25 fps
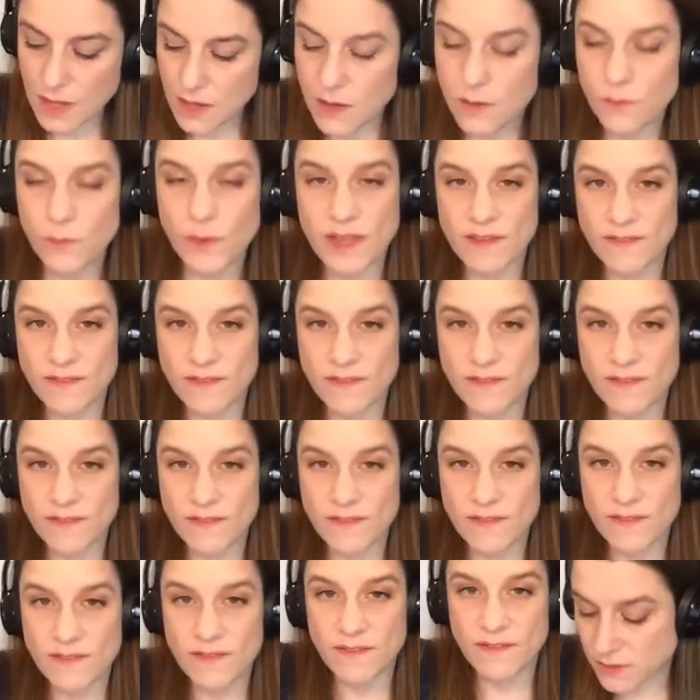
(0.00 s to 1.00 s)
We have
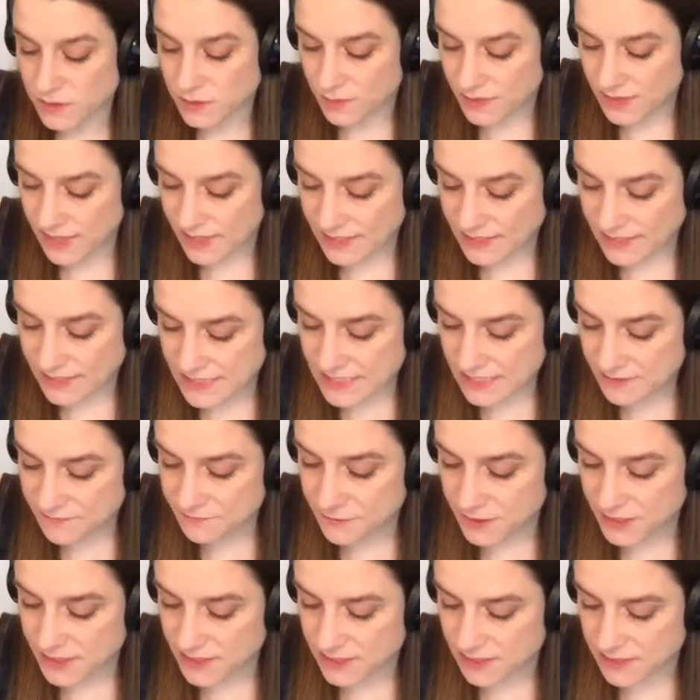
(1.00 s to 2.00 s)
A2 males with a
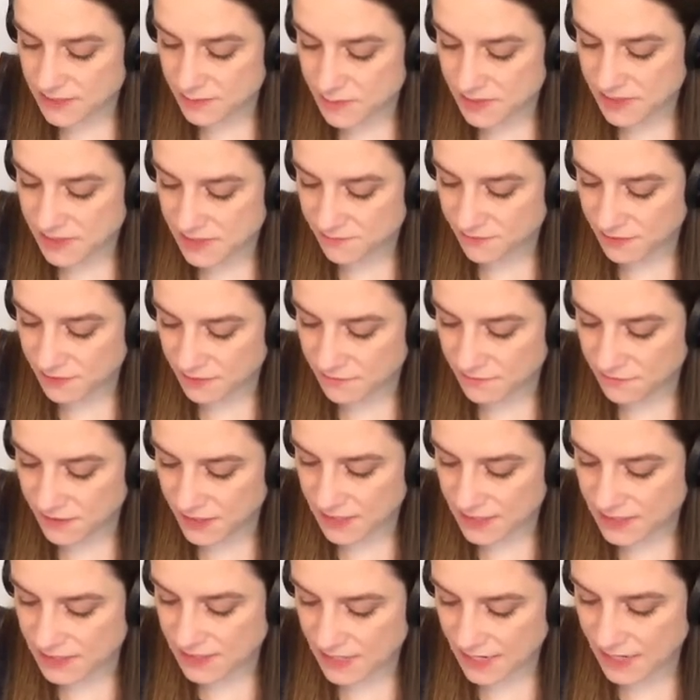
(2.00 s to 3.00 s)
different specific
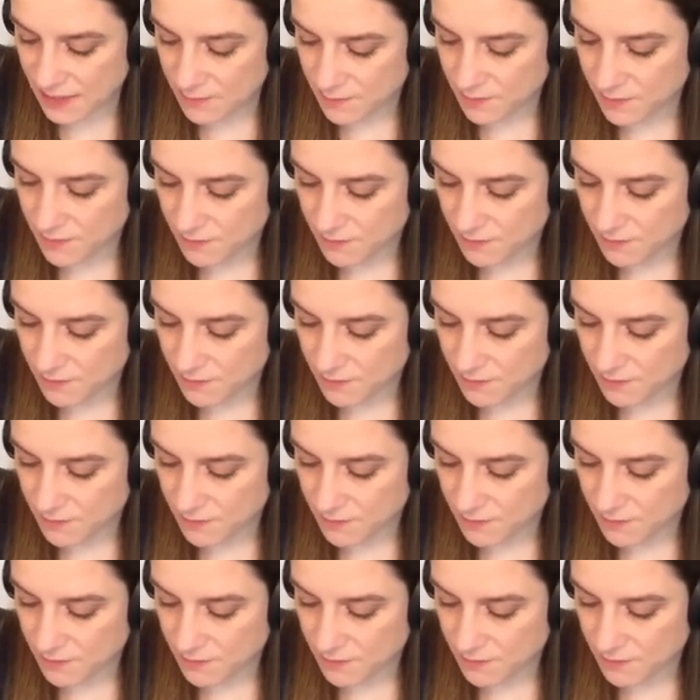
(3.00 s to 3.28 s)
phenotype.